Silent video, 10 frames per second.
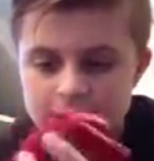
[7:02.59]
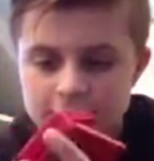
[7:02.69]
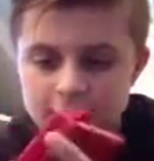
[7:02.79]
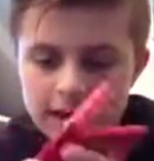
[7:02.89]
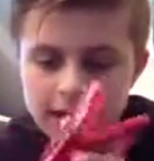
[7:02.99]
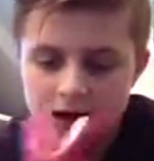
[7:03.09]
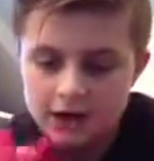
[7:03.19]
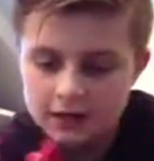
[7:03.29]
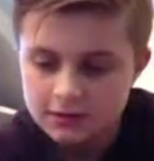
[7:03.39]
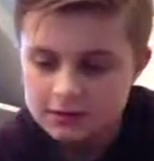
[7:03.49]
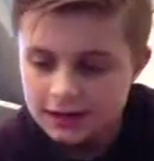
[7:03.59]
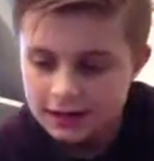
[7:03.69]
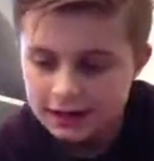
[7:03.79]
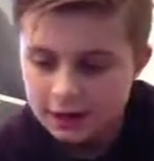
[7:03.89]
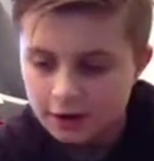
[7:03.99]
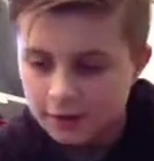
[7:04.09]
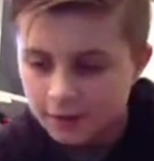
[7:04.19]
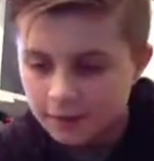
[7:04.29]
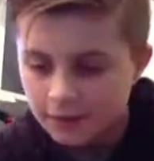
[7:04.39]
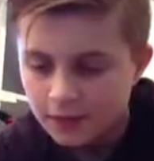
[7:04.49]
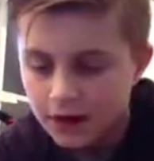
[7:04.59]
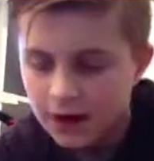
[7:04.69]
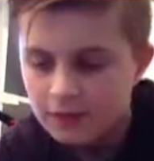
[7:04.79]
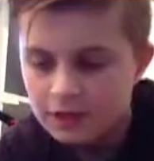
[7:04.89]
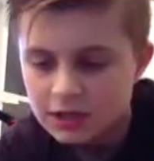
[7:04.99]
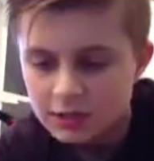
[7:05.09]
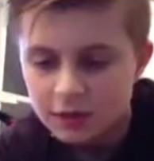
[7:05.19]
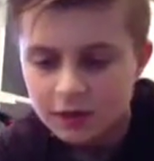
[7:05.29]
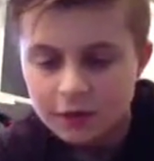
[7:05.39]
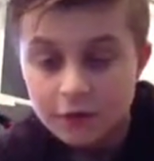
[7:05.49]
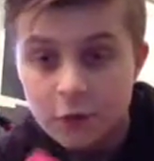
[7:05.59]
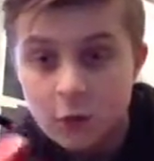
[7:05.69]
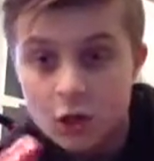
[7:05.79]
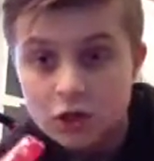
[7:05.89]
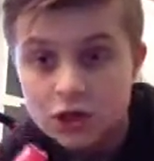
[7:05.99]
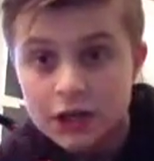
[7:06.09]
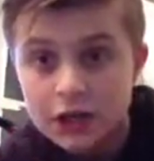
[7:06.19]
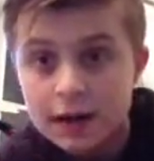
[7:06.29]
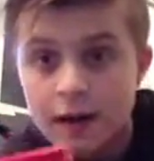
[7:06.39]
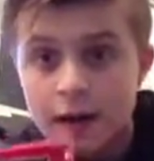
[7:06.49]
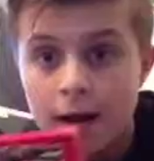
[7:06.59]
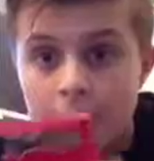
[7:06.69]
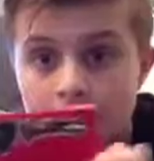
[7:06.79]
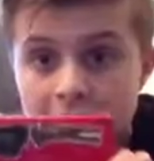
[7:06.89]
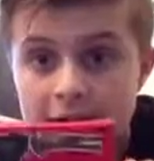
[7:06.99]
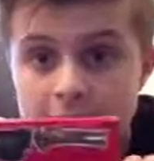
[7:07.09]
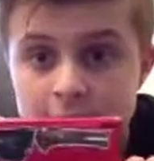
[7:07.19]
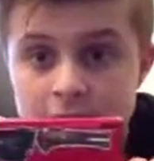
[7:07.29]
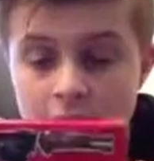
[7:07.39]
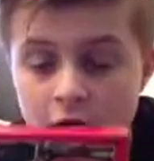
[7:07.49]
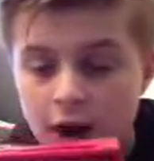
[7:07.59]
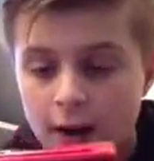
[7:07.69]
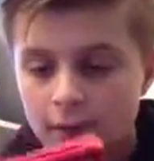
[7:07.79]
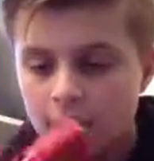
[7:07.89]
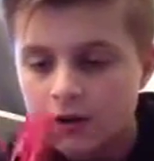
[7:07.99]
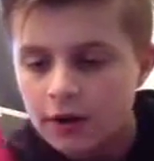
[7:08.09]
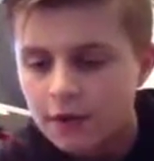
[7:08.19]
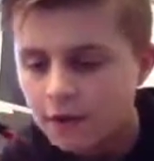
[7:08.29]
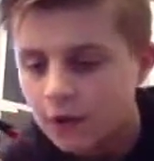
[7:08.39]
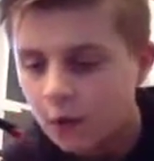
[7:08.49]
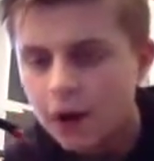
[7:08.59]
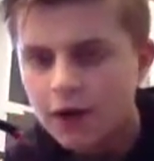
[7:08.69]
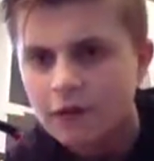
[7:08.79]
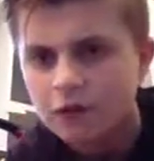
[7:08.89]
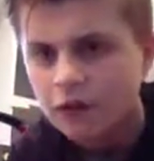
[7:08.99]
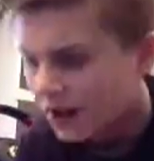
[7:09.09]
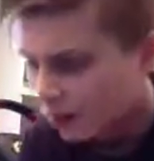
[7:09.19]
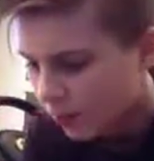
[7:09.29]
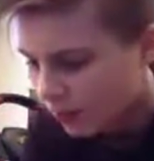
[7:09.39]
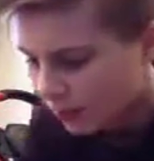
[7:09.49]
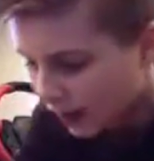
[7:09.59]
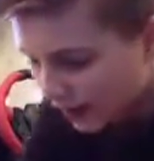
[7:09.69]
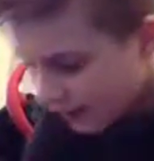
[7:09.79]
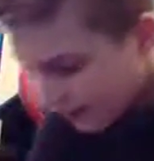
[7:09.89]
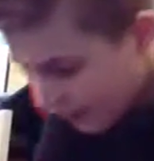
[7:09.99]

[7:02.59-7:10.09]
So yeah, guys, I want to say thank you ever so much for watching. Please subscribe. I don't even know why I have a red one, man.